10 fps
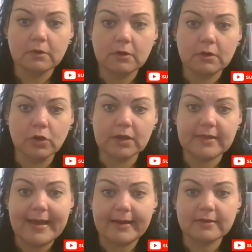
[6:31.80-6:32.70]
Look
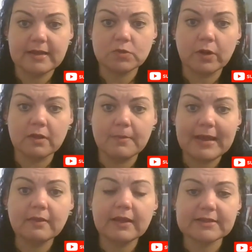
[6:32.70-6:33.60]
at that. That's one of the
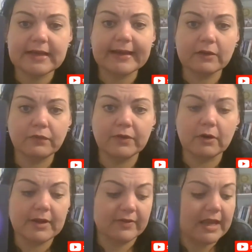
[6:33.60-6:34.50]
main things that I can
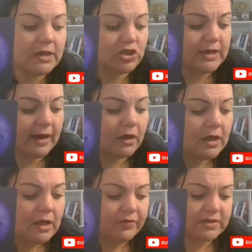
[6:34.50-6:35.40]
feel around the energy now.
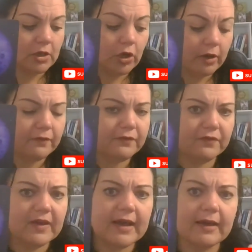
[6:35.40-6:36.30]
There's a lot of
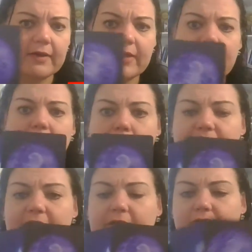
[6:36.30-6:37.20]
fear that I'm
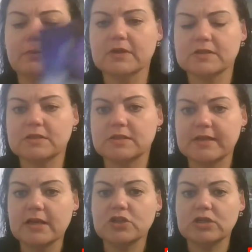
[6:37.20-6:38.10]
feeling from this
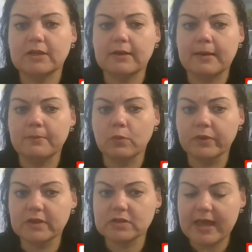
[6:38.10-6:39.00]
energy.
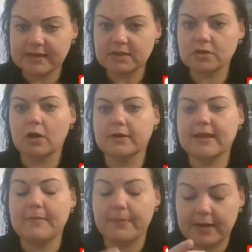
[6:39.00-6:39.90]
With this, as this card
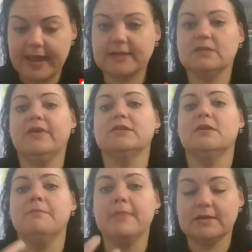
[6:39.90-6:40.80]
came up, it
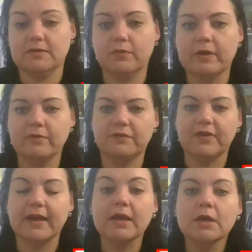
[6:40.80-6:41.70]
activated a massive wave of fear.